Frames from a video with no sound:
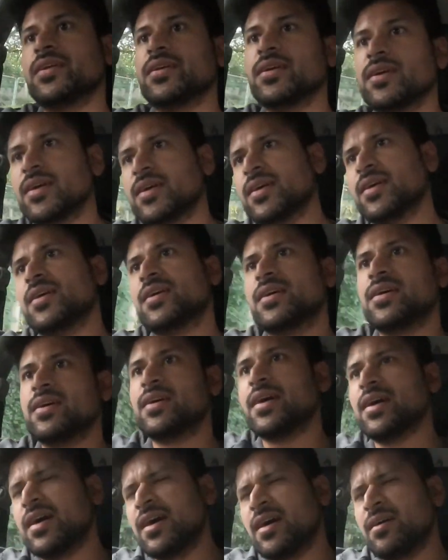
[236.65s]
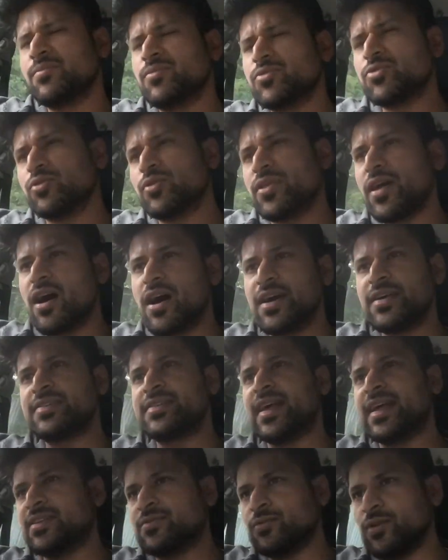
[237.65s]
What's what the I
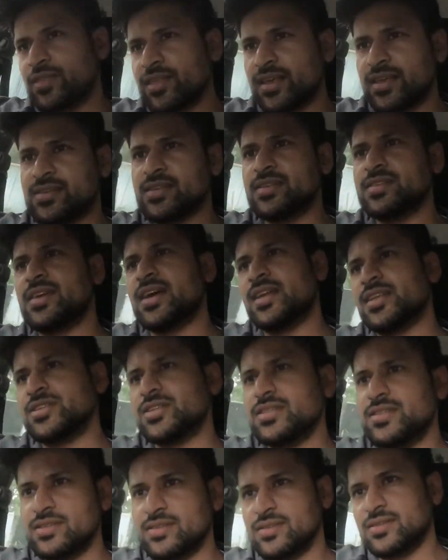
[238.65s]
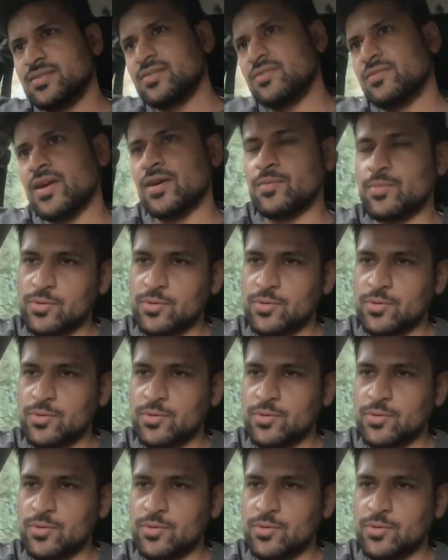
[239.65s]
stands for? I think it's intelligent variable